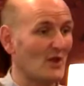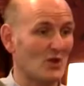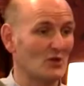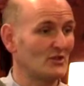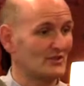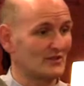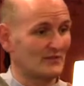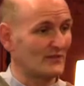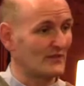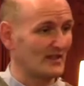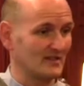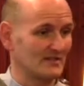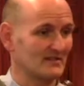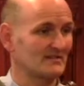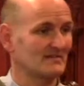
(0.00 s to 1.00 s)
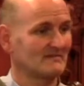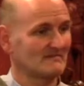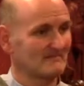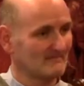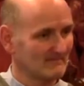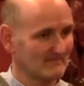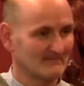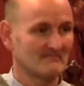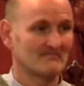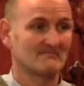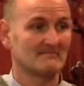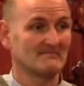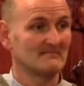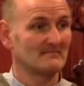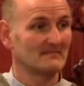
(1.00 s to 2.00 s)
me a whole list of things.
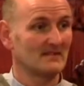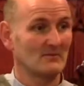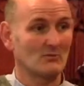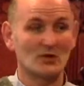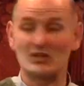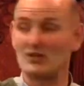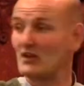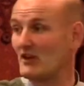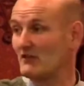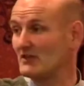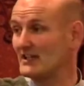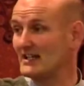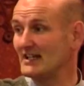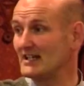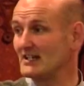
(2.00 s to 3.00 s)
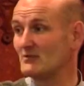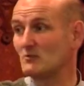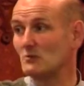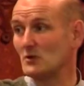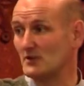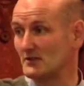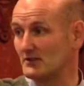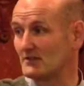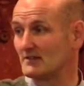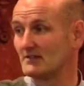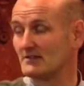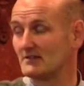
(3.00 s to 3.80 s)
What do you currently need or want?